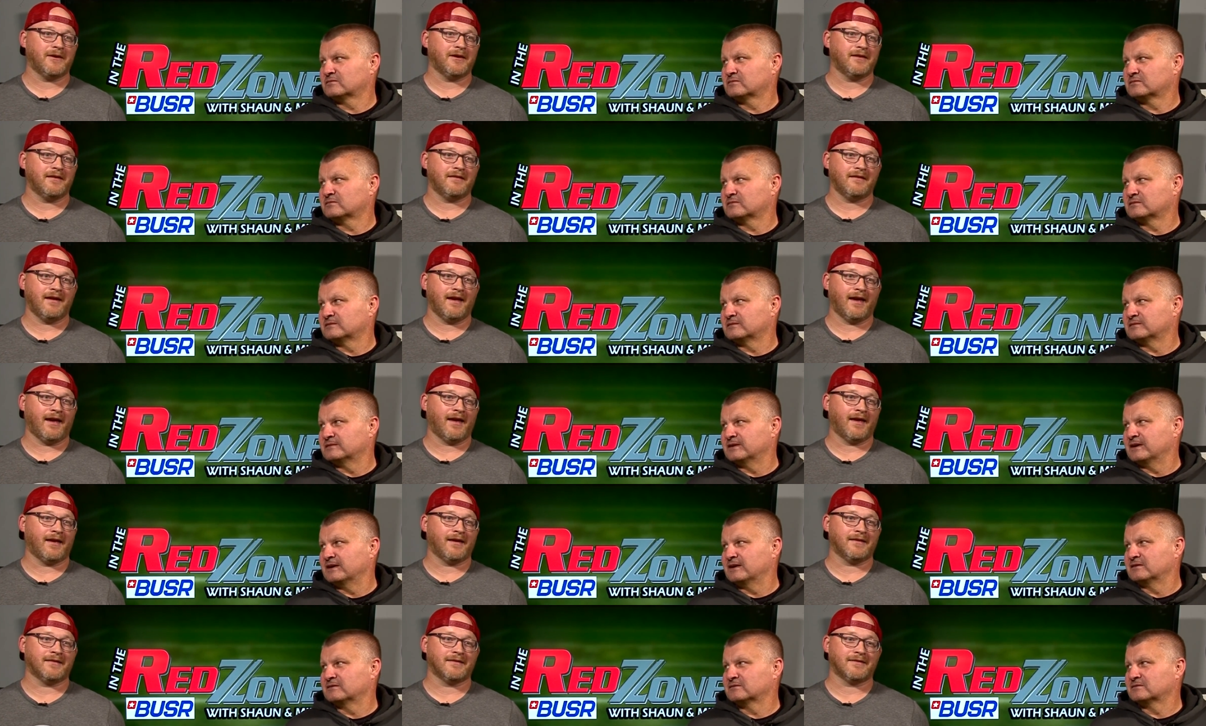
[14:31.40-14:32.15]
Speaker 1: it
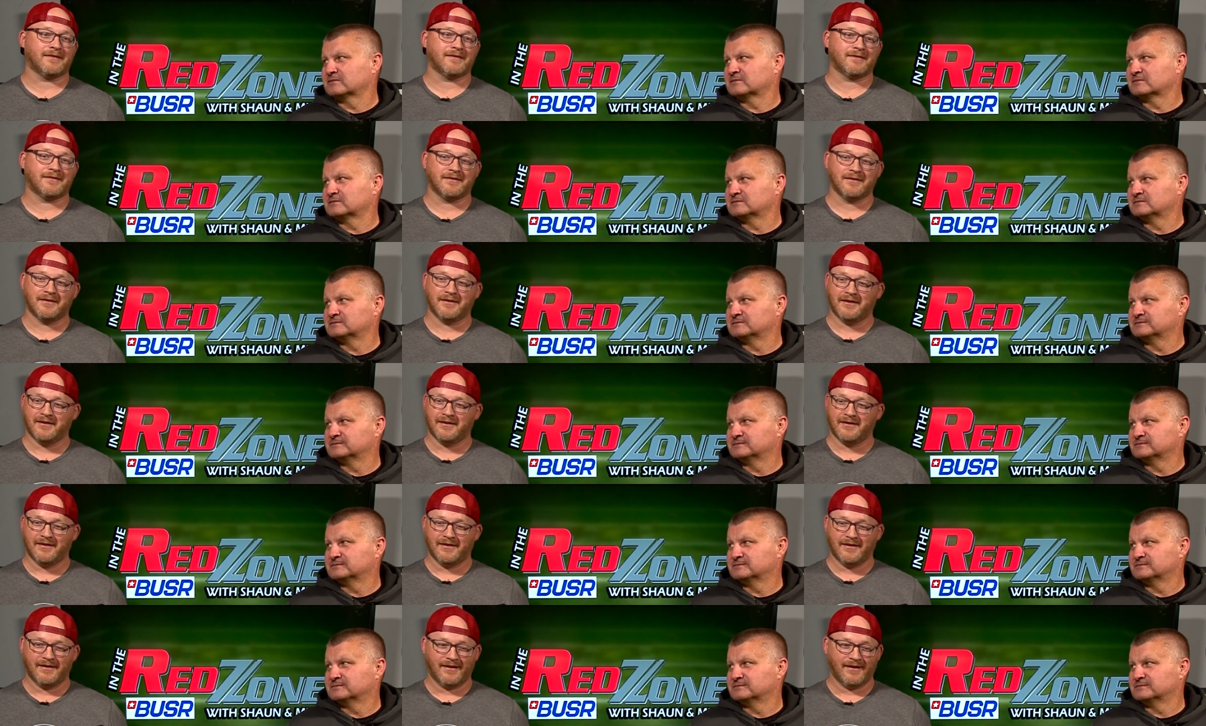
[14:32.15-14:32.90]
as
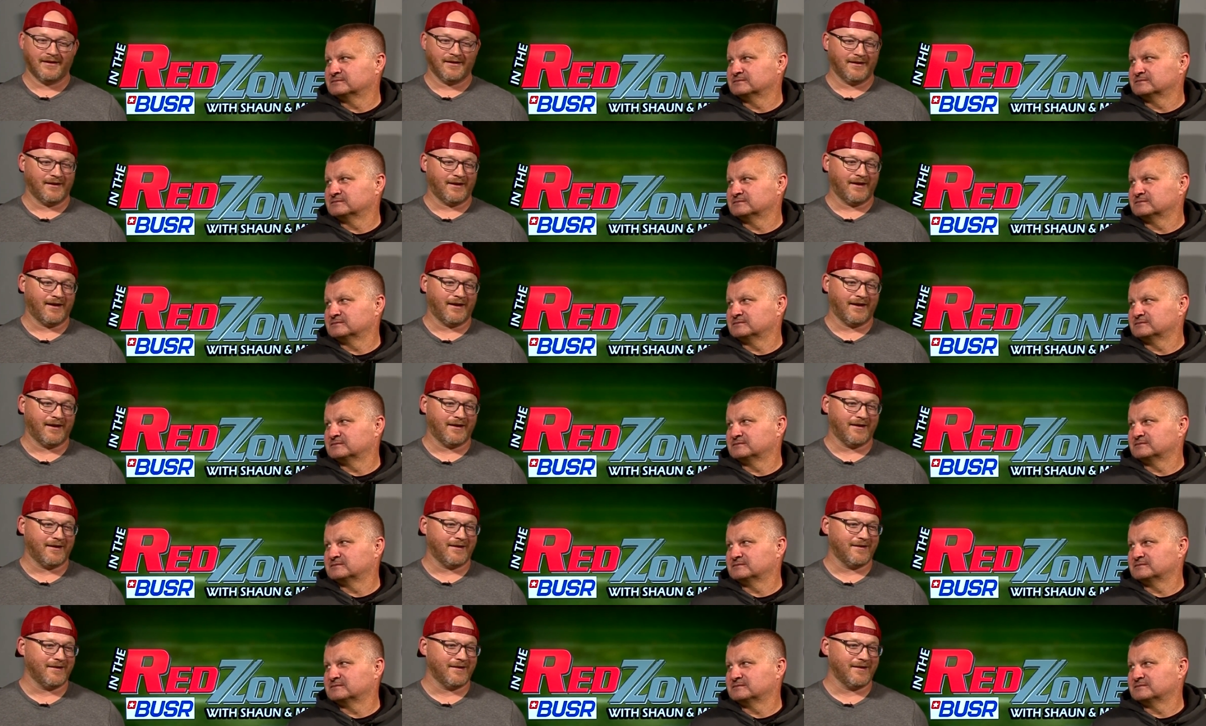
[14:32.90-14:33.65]

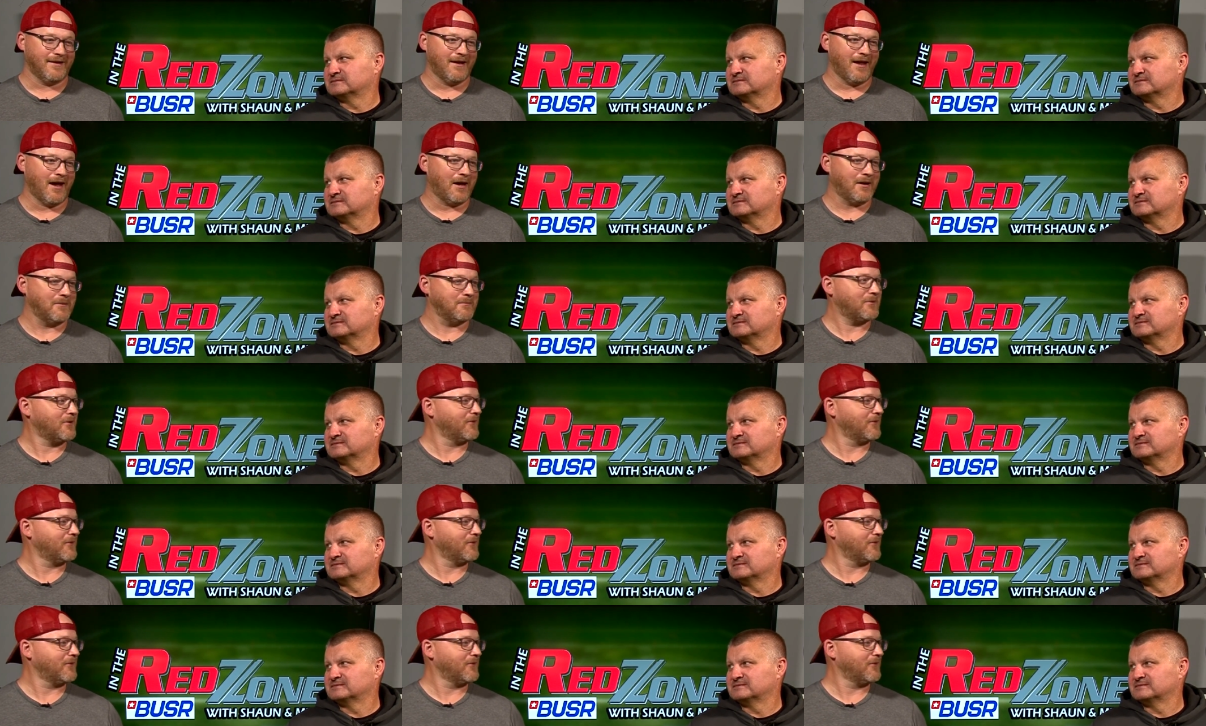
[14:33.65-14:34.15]
uh, non